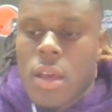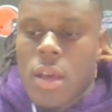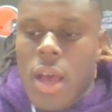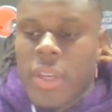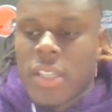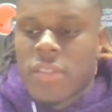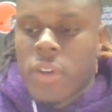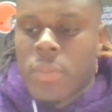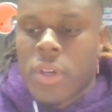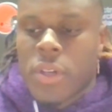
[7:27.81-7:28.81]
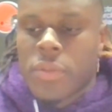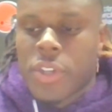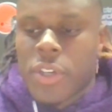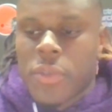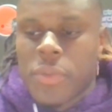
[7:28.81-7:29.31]
I mean, it's football, you
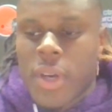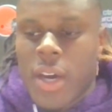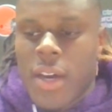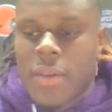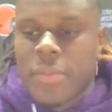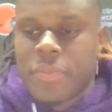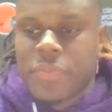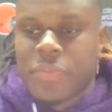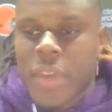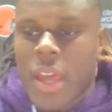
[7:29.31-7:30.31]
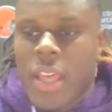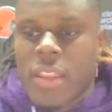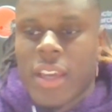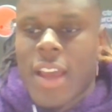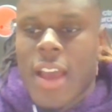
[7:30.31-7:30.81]
know.
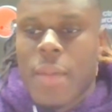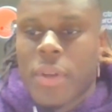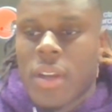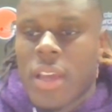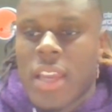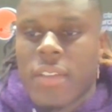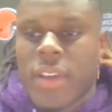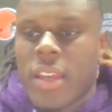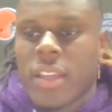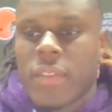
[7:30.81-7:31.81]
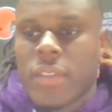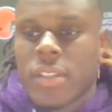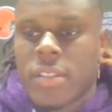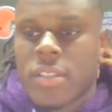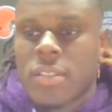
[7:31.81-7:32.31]
Anything can happen on any given
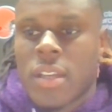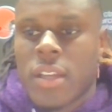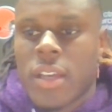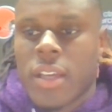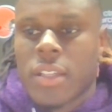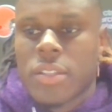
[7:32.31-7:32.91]
Sunday.